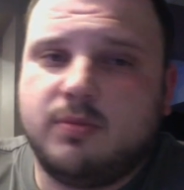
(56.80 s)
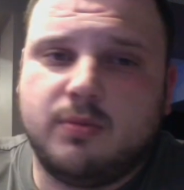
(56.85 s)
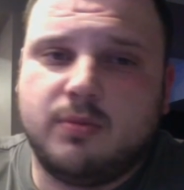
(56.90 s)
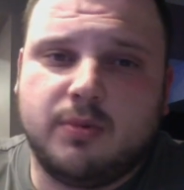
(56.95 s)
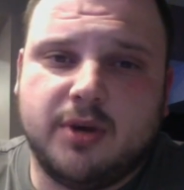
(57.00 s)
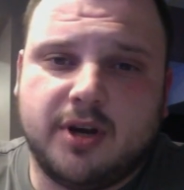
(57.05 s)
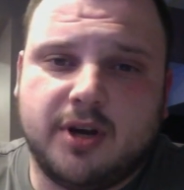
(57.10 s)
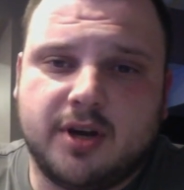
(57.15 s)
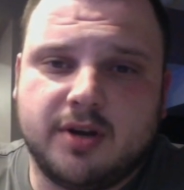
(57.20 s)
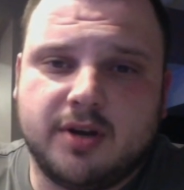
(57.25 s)

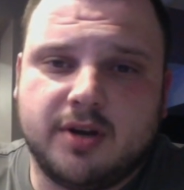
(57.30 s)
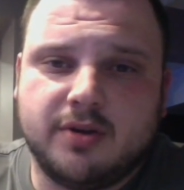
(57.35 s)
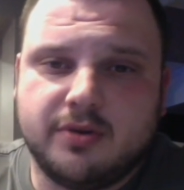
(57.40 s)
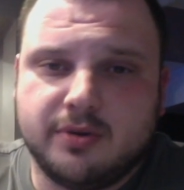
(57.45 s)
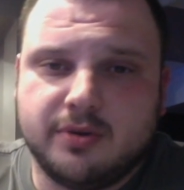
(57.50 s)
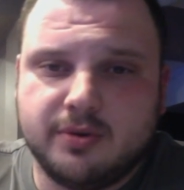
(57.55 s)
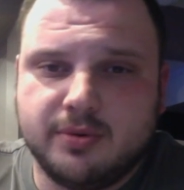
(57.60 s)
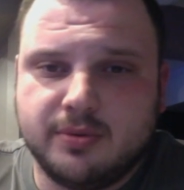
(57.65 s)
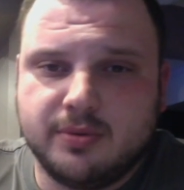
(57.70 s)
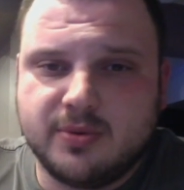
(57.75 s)
we can
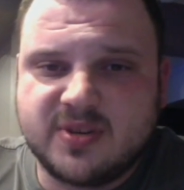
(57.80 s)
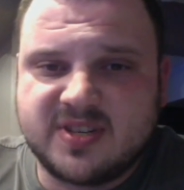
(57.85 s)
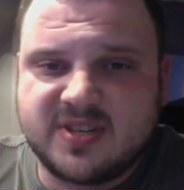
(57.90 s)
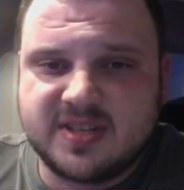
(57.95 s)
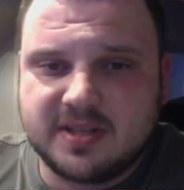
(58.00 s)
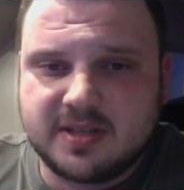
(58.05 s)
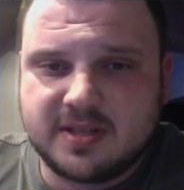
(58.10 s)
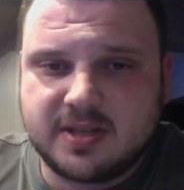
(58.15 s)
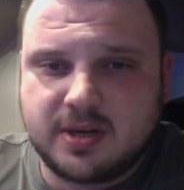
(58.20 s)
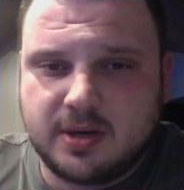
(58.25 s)
do
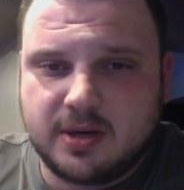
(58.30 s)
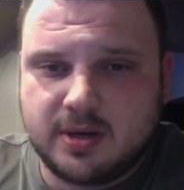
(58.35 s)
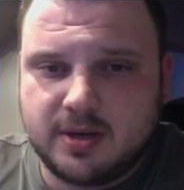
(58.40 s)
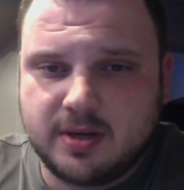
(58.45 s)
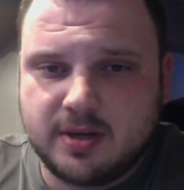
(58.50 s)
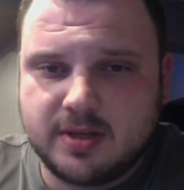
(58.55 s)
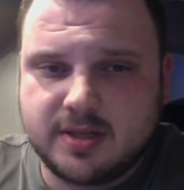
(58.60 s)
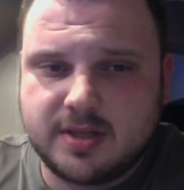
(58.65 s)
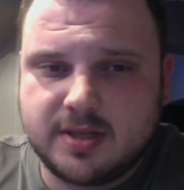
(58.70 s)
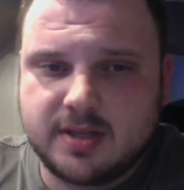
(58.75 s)
6
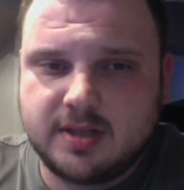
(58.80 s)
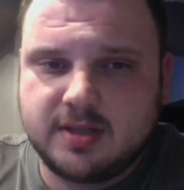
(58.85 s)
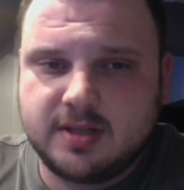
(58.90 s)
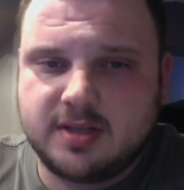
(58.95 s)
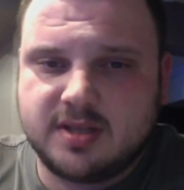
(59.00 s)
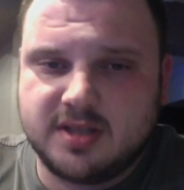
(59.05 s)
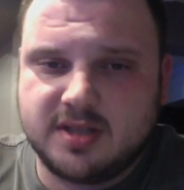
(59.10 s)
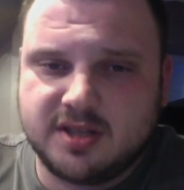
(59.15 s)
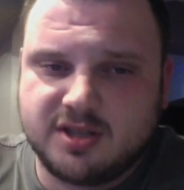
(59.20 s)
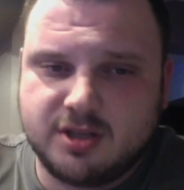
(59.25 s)
cards,
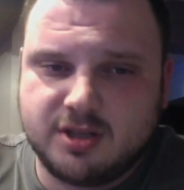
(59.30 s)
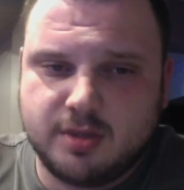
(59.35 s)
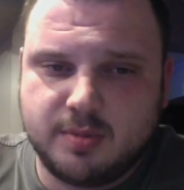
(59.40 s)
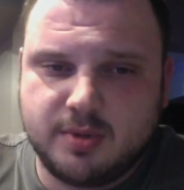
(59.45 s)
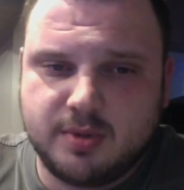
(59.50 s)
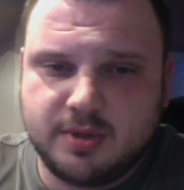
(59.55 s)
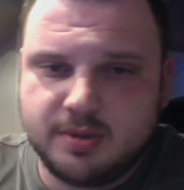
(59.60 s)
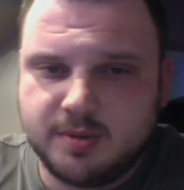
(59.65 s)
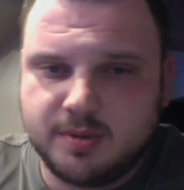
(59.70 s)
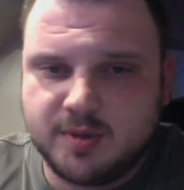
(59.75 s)
6
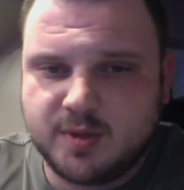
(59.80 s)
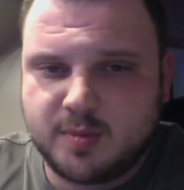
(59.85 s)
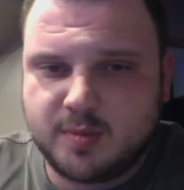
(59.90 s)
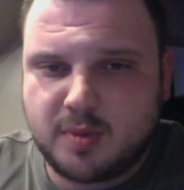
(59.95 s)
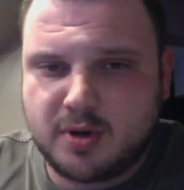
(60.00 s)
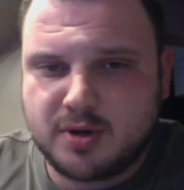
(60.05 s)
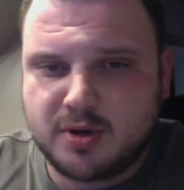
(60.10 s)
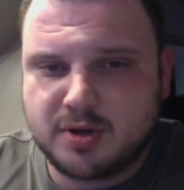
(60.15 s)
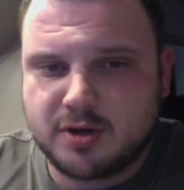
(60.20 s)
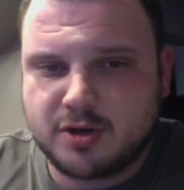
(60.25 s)
GPUs
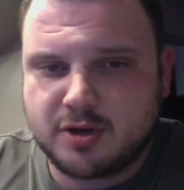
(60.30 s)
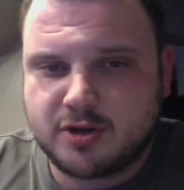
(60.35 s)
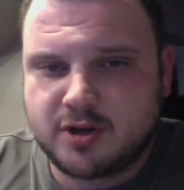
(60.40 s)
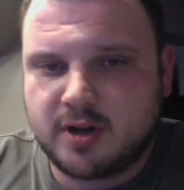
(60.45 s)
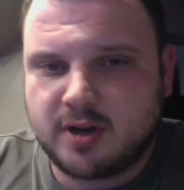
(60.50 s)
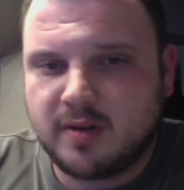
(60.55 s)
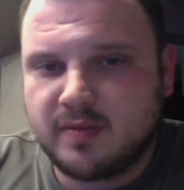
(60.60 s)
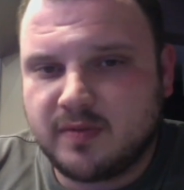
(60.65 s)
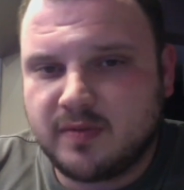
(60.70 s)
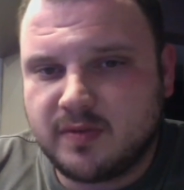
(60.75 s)
per
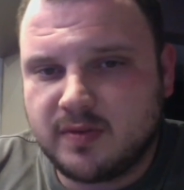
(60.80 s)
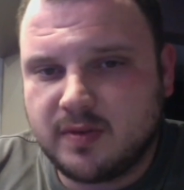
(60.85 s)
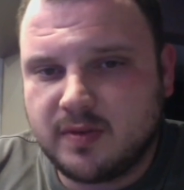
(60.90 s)
shelf.